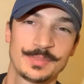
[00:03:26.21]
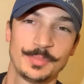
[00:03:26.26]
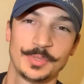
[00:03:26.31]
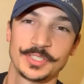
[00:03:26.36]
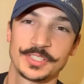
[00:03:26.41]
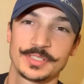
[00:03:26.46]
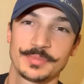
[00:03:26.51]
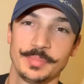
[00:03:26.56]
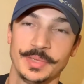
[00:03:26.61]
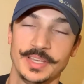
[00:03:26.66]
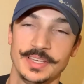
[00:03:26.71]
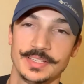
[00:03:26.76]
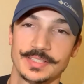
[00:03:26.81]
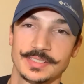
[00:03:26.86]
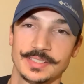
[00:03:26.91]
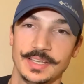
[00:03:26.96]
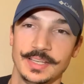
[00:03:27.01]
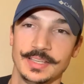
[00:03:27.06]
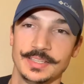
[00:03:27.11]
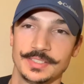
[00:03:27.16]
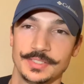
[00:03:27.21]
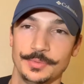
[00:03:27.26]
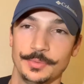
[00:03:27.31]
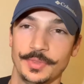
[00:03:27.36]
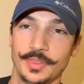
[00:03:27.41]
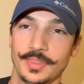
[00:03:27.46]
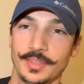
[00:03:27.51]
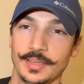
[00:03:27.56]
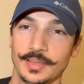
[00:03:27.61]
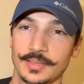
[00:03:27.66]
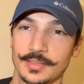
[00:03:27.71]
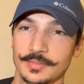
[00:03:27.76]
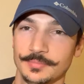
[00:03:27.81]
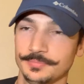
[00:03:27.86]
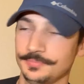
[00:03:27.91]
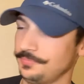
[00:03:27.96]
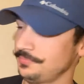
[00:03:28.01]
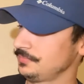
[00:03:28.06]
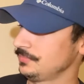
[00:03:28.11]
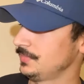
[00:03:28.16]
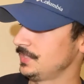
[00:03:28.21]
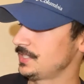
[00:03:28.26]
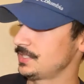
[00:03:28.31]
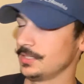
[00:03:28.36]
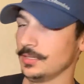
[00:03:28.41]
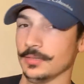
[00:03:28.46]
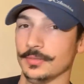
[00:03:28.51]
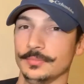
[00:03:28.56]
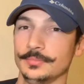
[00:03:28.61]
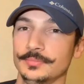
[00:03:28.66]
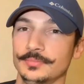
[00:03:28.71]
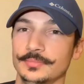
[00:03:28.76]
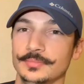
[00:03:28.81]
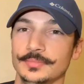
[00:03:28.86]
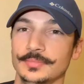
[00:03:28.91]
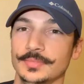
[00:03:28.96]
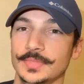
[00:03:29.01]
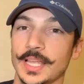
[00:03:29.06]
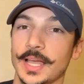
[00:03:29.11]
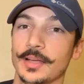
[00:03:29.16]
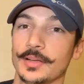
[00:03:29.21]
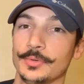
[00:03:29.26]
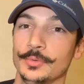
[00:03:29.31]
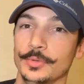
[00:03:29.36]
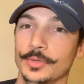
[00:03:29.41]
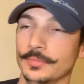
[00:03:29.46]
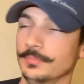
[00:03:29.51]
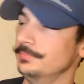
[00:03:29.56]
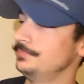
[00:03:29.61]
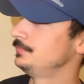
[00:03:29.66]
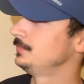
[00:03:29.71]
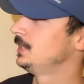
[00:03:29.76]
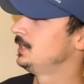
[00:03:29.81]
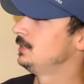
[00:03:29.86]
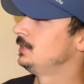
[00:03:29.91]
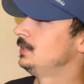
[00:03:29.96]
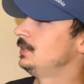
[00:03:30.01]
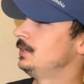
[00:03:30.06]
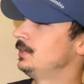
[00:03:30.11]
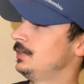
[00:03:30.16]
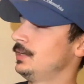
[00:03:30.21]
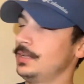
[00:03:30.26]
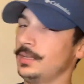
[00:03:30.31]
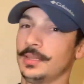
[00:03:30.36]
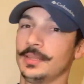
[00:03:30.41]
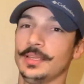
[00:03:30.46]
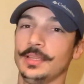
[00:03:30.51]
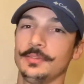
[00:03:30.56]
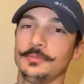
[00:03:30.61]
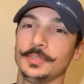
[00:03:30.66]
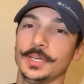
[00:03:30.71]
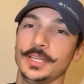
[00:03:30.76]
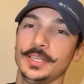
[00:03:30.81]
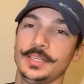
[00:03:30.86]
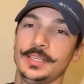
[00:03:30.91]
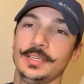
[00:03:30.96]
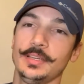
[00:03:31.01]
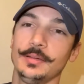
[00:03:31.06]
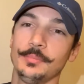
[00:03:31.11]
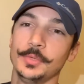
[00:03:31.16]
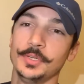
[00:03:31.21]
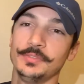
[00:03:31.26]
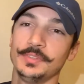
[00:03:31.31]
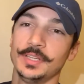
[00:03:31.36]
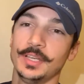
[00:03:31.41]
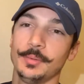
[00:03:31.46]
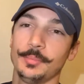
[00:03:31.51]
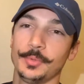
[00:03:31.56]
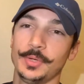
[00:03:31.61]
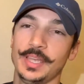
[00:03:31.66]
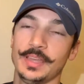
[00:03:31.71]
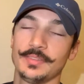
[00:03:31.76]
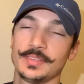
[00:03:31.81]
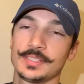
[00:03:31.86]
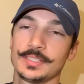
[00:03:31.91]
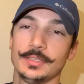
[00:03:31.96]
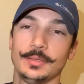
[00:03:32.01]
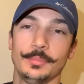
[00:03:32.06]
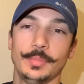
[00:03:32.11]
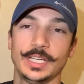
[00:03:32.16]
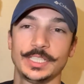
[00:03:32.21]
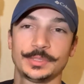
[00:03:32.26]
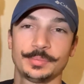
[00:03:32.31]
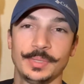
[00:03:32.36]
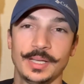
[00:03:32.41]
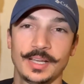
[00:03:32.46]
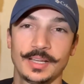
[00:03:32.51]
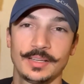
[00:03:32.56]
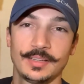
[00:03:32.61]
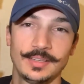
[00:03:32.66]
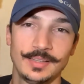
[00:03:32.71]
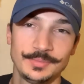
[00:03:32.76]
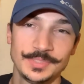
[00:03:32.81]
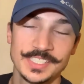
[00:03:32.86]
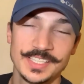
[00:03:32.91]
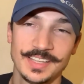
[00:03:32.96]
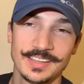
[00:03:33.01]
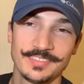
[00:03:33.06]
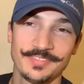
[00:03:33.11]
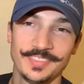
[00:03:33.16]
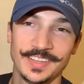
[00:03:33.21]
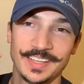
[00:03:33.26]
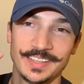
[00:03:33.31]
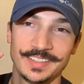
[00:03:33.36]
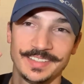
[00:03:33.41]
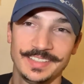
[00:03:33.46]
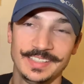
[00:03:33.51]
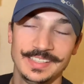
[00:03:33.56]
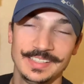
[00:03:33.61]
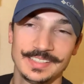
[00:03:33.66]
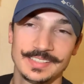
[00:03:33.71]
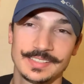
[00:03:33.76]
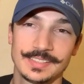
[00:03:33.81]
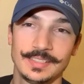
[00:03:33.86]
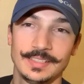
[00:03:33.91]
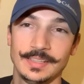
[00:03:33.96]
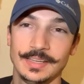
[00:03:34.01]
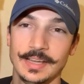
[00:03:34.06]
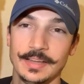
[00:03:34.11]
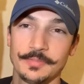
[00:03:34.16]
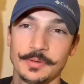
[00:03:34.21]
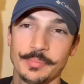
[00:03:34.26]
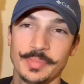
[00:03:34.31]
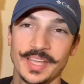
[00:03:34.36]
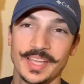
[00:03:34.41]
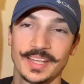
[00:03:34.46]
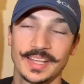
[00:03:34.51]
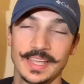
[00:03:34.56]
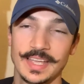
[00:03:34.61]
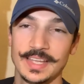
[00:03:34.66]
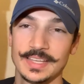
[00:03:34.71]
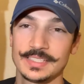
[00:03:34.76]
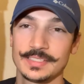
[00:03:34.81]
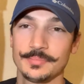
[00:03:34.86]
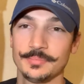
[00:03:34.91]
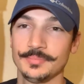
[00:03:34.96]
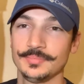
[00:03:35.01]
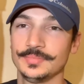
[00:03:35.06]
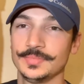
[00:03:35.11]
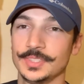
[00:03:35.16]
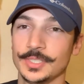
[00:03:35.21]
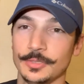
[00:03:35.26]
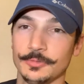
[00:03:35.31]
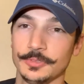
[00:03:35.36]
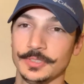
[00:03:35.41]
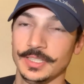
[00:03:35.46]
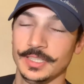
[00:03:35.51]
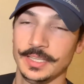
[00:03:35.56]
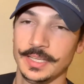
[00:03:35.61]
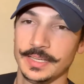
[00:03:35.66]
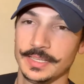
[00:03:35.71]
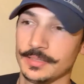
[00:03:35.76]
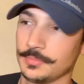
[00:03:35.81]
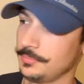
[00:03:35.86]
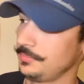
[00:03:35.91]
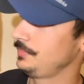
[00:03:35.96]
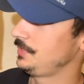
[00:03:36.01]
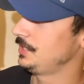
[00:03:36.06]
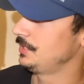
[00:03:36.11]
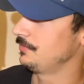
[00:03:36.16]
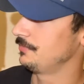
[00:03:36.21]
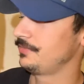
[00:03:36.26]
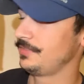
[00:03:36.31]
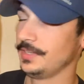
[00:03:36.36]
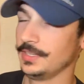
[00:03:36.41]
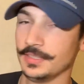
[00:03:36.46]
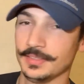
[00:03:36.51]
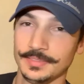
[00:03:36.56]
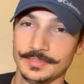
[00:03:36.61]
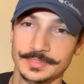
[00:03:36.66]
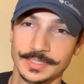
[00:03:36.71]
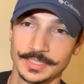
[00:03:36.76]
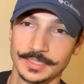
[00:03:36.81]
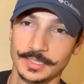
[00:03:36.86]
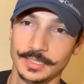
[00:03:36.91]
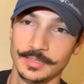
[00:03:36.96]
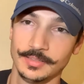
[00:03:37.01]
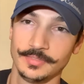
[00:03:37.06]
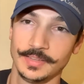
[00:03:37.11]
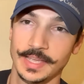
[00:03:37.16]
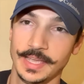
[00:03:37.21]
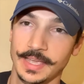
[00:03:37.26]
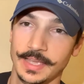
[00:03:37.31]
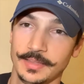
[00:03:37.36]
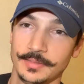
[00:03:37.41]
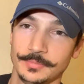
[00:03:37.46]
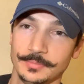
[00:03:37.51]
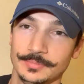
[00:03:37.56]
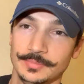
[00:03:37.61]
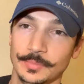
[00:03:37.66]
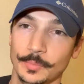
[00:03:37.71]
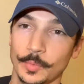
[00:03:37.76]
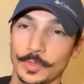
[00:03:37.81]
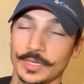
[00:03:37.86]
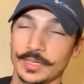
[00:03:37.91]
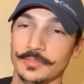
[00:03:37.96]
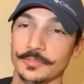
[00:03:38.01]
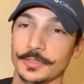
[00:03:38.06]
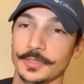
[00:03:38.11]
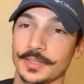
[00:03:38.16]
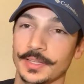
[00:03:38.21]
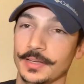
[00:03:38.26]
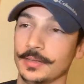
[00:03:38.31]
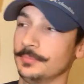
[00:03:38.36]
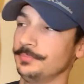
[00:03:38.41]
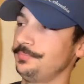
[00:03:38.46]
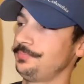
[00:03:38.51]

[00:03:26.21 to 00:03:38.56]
much space as you would think. So, not cool. Then right here, moving up, we have this little mesh pocket. I'm just not a fan of these. Every bag has them. Don't really like them. You can fit a glove, hat, whatever in there.